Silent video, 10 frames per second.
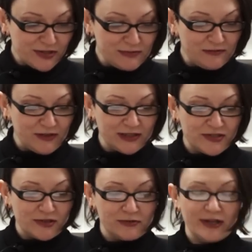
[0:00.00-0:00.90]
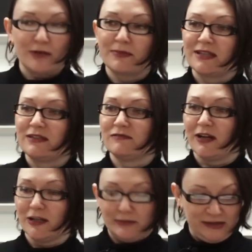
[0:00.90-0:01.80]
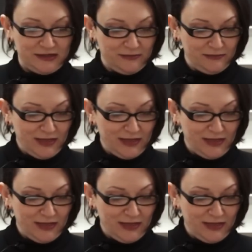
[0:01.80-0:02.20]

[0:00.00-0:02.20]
them to feel as though they're helping the environment,